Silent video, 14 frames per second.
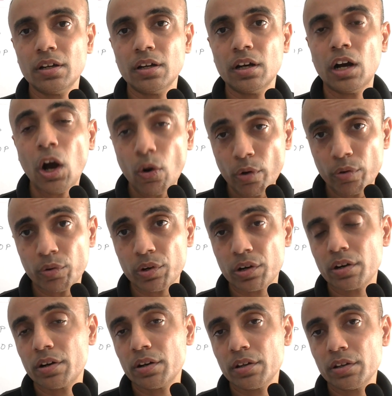However,
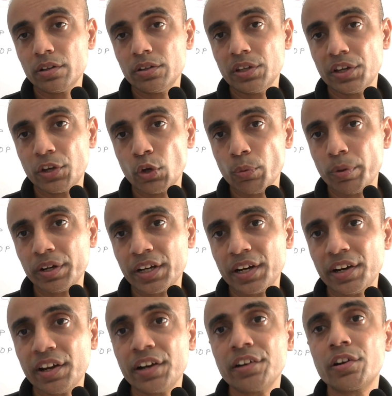the human can
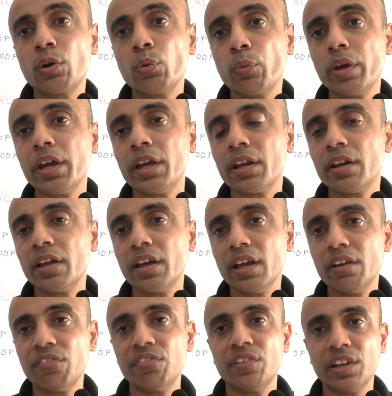intervene
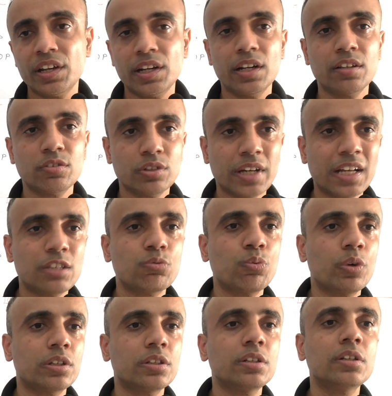if needed. So that's
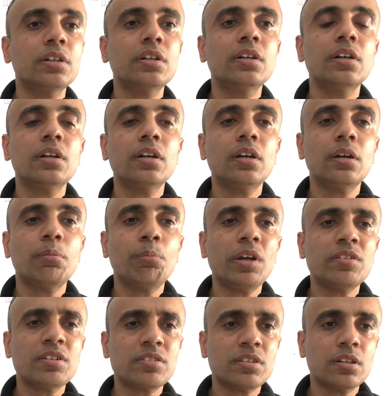what means
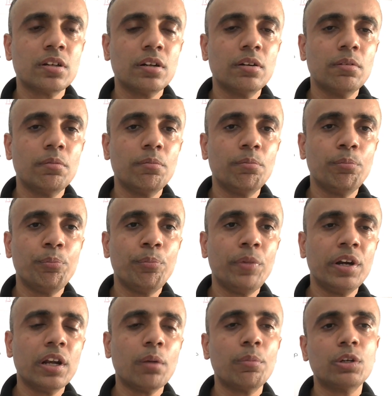it's a
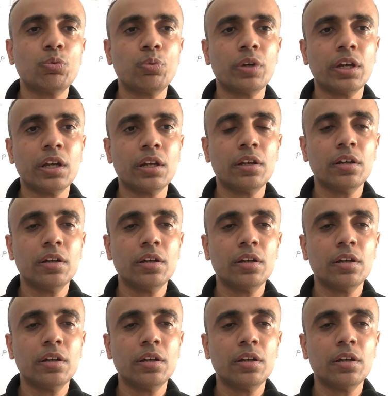middle between